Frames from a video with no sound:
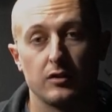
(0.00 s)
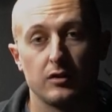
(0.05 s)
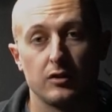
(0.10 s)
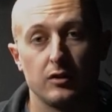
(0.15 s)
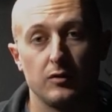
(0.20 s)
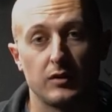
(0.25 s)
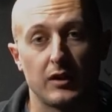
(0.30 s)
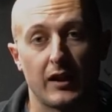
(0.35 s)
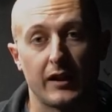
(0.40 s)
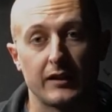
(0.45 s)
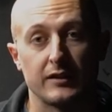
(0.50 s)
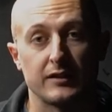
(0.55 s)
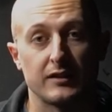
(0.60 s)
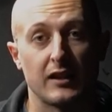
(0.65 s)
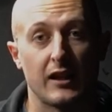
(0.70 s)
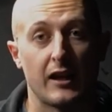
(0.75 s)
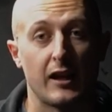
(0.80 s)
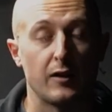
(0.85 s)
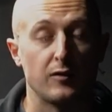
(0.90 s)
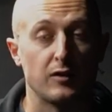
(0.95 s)
2 seconds
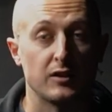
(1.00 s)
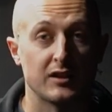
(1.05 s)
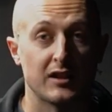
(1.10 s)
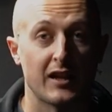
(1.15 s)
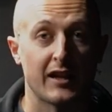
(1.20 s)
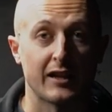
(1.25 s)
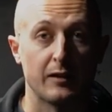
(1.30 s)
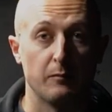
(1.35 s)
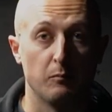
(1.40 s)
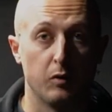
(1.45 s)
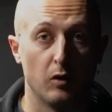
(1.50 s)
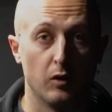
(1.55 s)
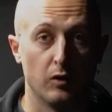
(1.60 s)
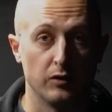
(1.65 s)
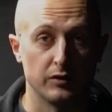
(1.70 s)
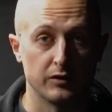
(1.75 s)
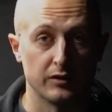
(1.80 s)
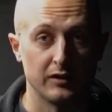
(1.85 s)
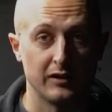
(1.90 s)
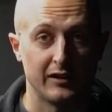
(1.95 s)
down, a second
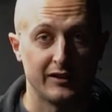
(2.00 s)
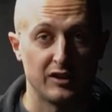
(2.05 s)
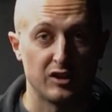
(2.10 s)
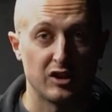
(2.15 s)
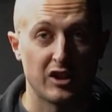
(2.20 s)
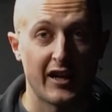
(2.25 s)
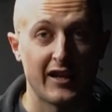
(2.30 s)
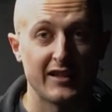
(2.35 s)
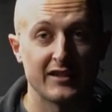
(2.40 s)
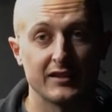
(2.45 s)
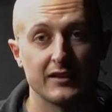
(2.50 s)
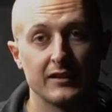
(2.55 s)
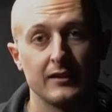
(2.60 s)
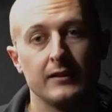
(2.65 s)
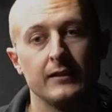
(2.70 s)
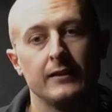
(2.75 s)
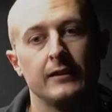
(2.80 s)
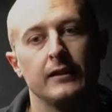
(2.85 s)
pause at the chest,